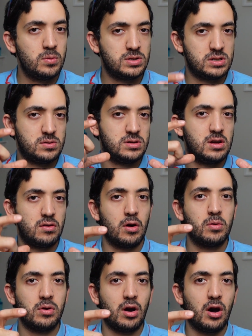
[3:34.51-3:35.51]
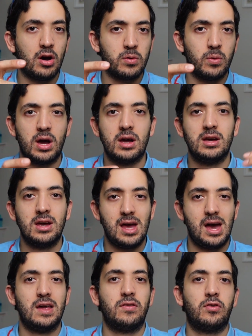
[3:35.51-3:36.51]
which is their own hardware
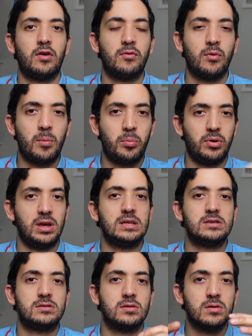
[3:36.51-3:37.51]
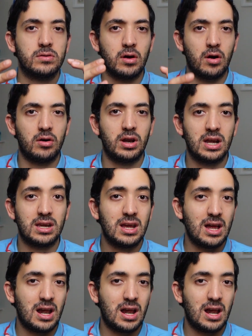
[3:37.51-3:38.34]
and software pre-installed on it,